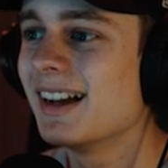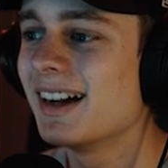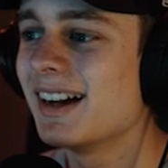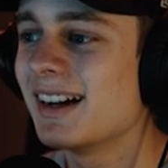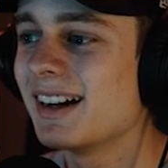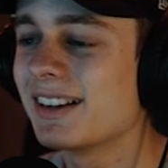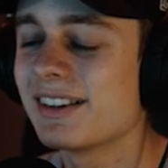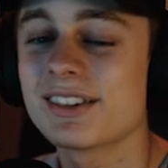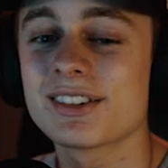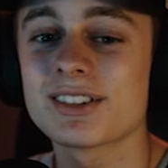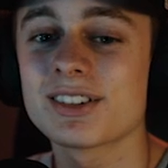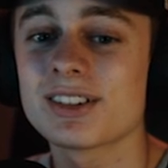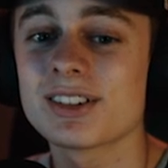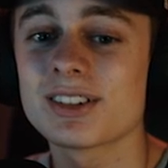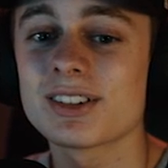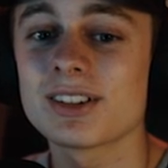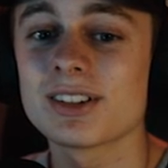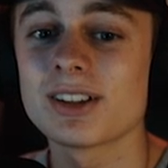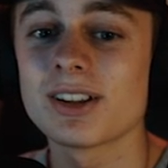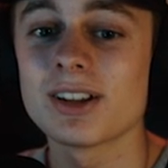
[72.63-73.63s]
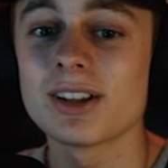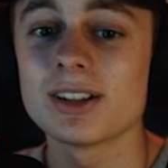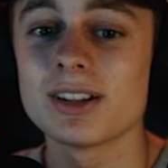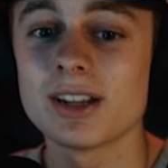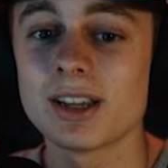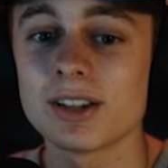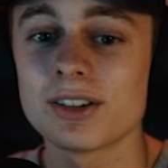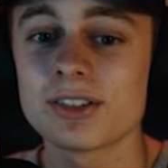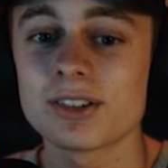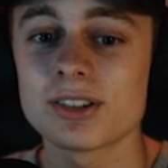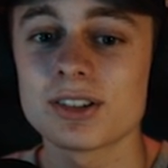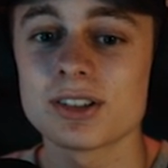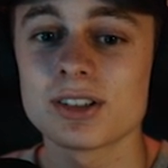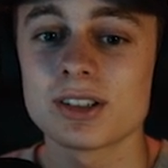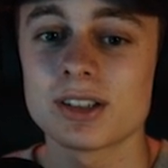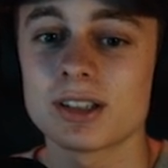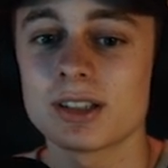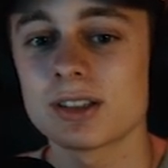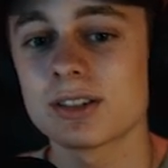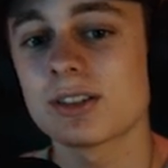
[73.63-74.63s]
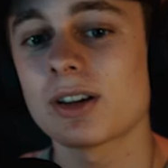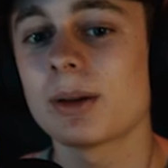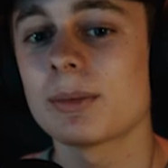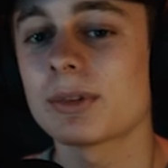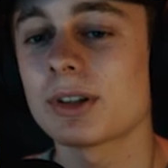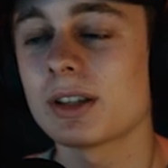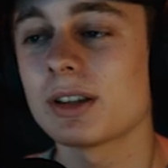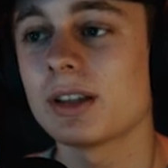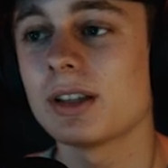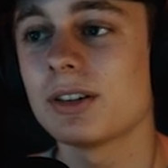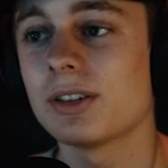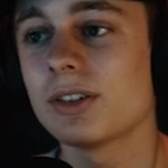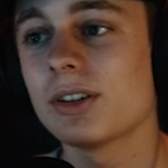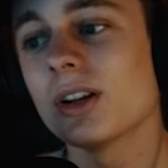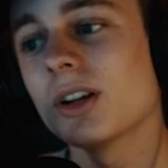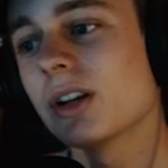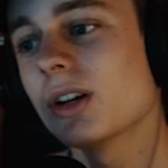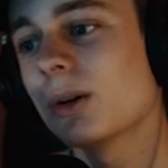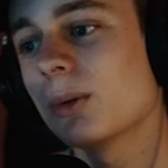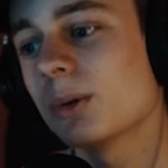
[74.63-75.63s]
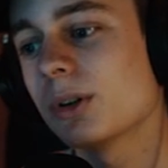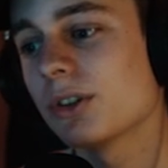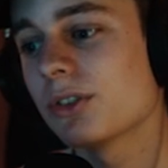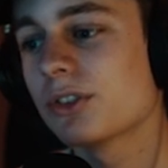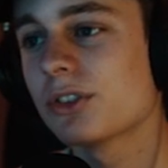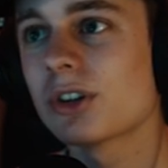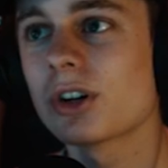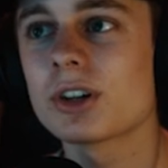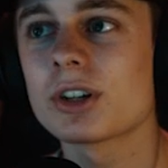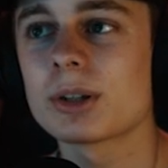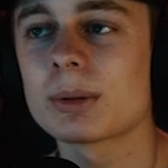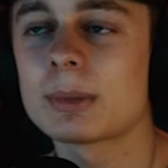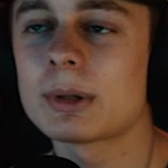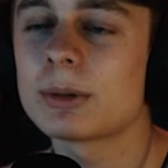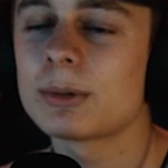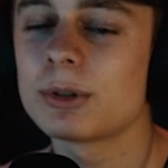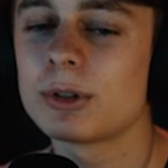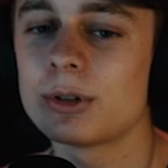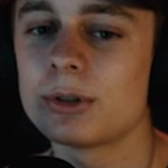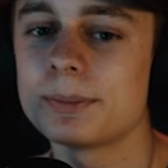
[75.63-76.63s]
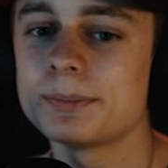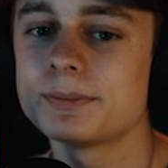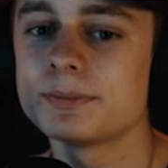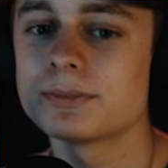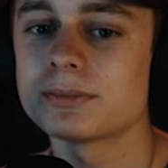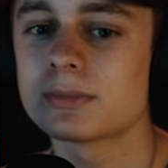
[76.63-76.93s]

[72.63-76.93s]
uh, just because it's a lot nicer times like this when it's dark in my room,